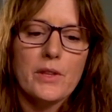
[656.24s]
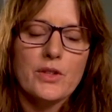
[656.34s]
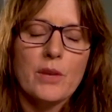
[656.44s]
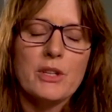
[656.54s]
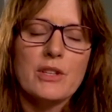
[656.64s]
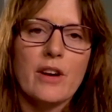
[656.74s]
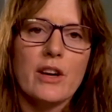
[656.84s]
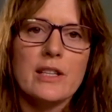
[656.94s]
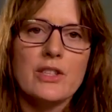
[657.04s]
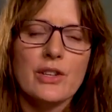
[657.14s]
so much of
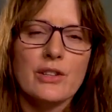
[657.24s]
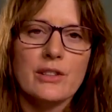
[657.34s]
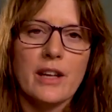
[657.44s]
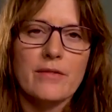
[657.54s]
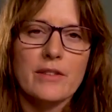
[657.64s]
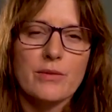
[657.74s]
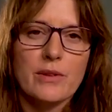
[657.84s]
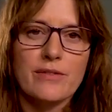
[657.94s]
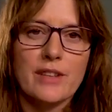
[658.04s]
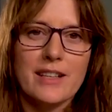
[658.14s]
our internal life is
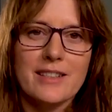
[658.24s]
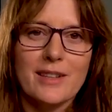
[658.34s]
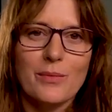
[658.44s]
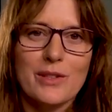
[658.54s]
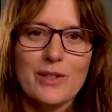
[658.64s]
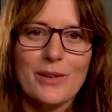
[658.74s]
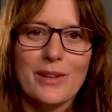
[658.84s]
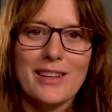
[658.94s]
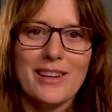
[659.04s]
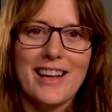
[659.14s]
reflected in what's
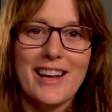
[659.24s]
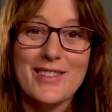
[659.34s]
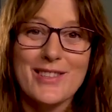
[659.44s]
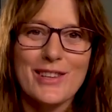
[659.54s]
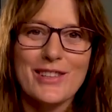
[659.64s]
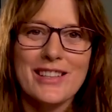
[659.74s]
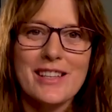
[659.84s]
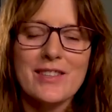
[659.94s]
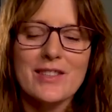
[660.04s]
going on externally.